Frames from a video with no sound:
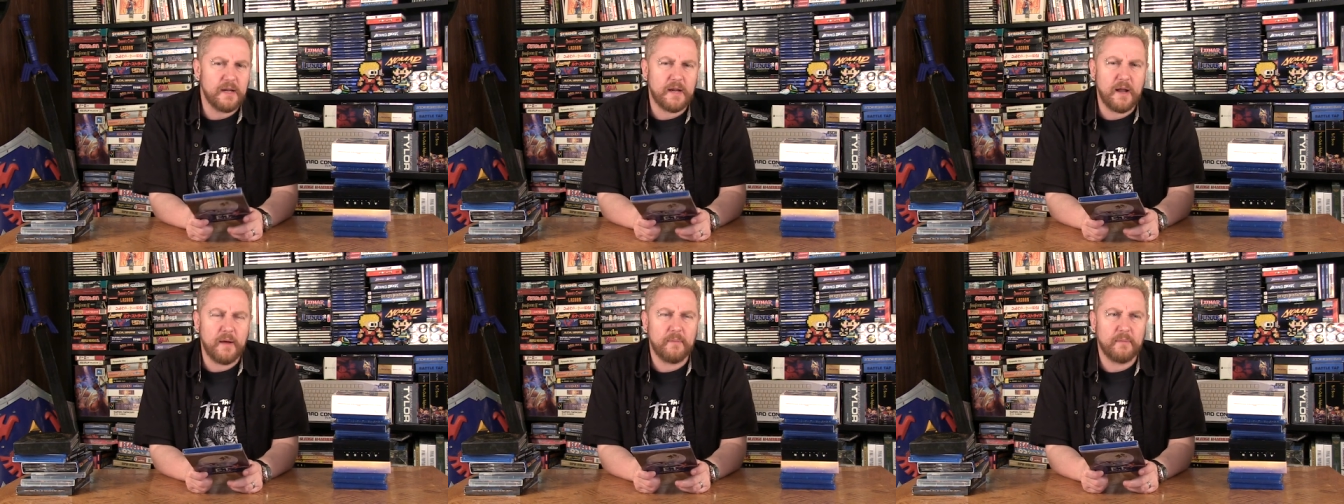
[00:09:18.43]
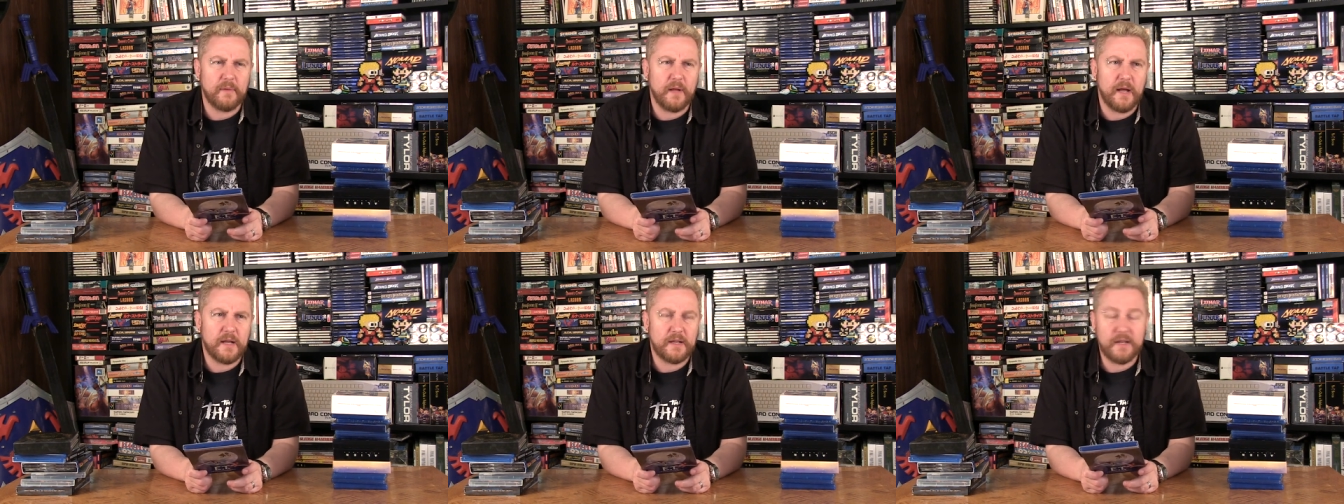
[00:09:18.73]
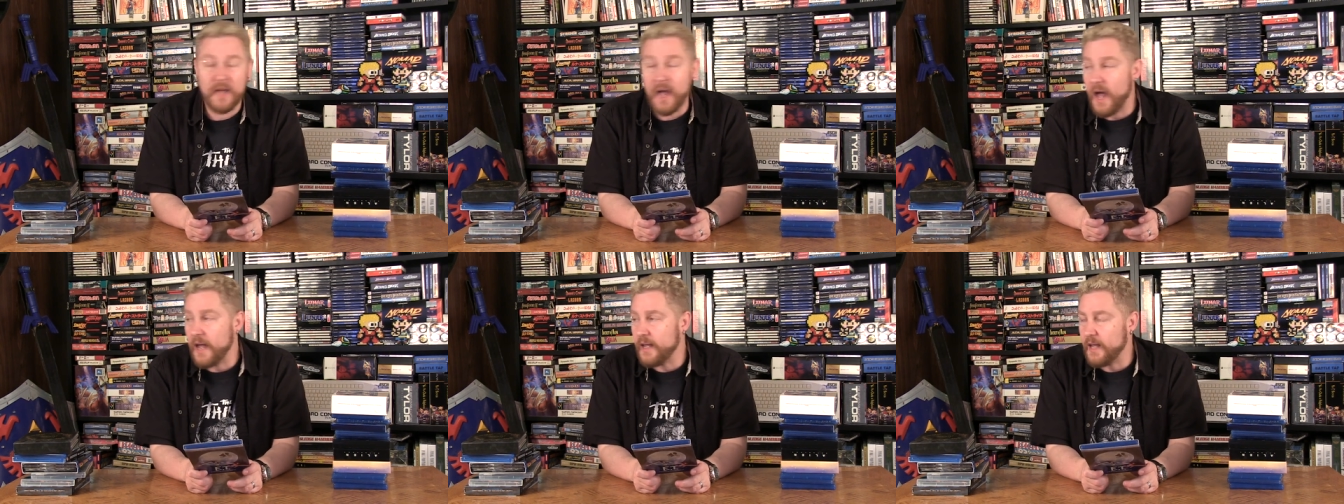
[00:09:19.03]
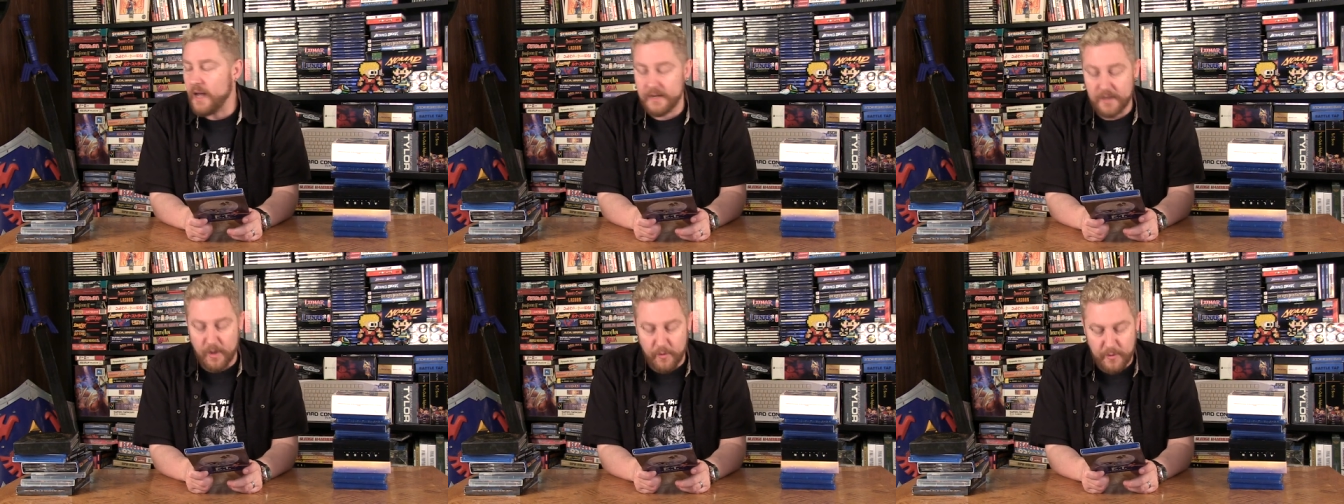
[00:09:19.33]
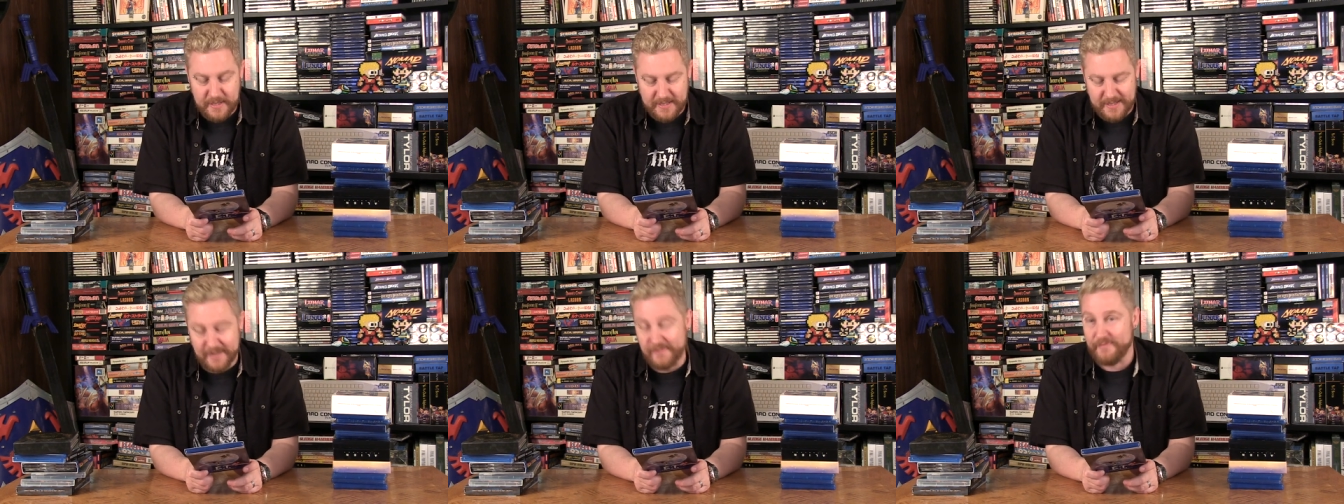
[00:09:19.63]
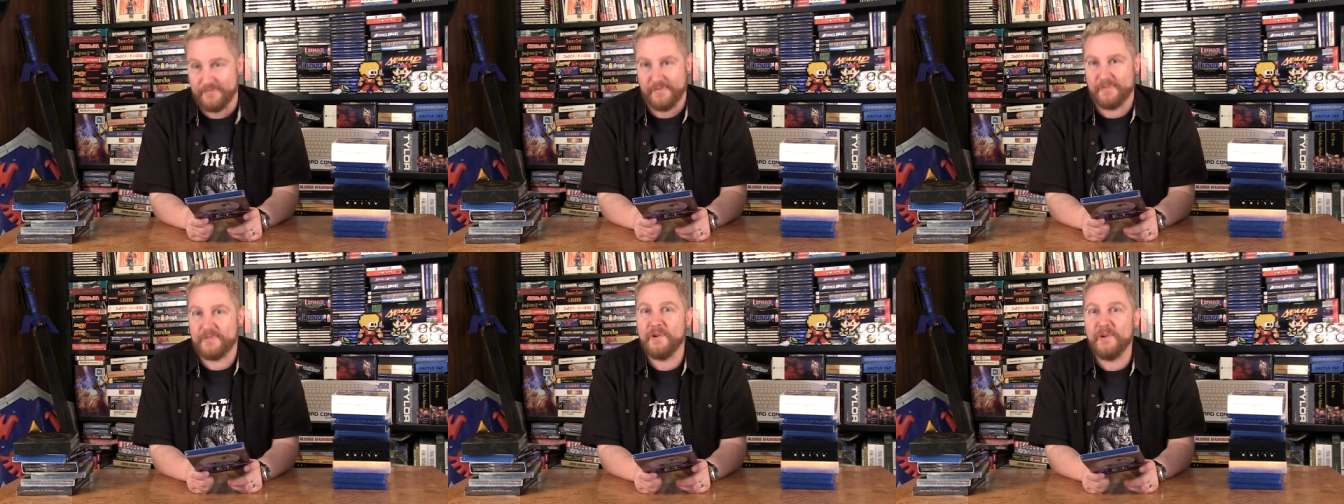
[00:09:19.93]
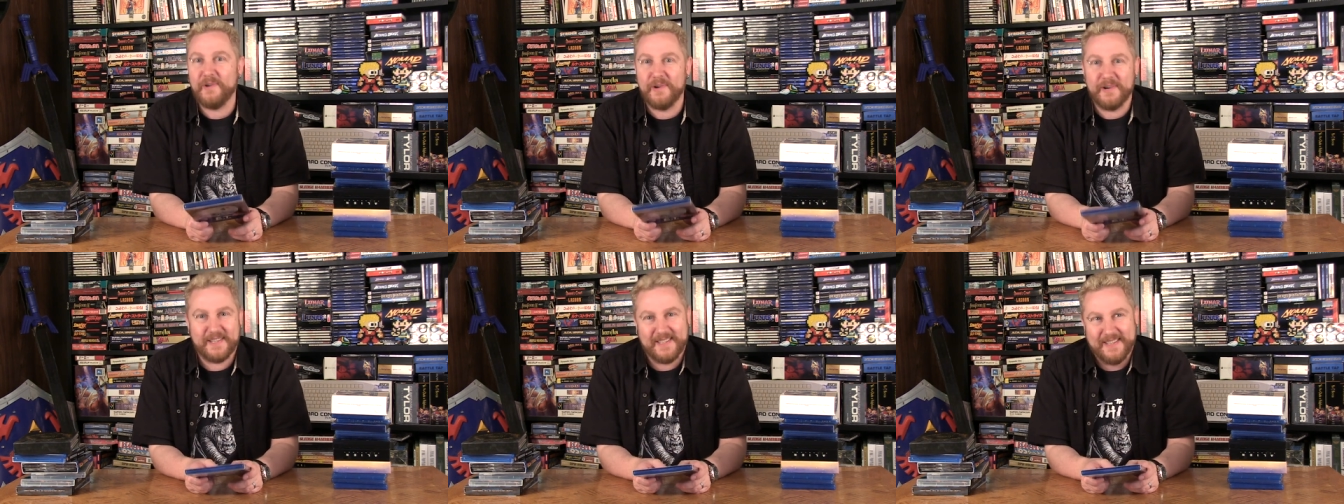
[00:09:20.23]
And I'm like, Yeah, yeah, I'd always say, Of
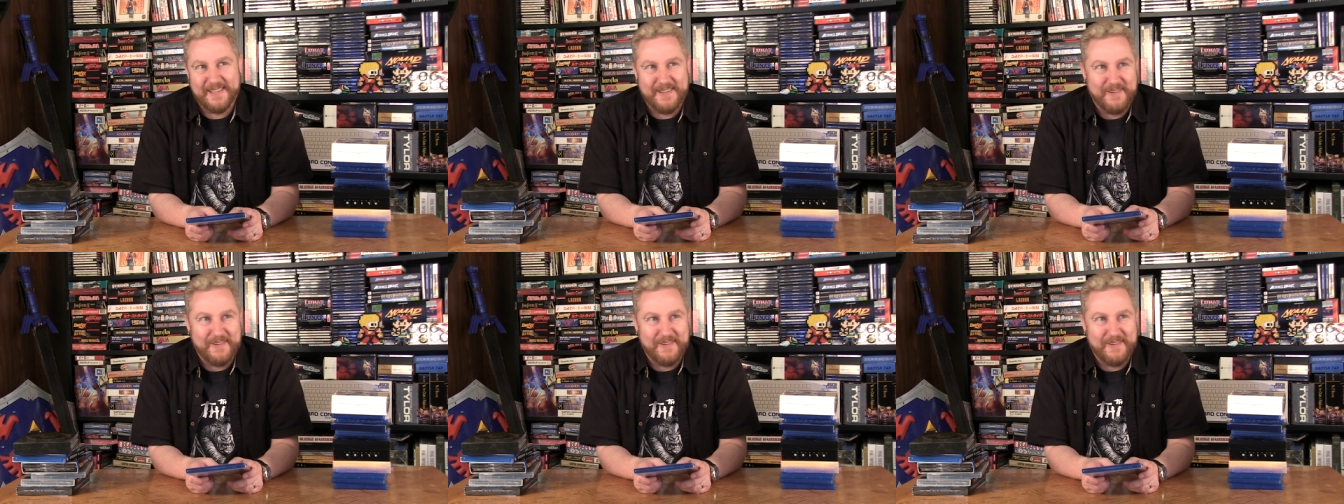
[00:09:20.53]
course.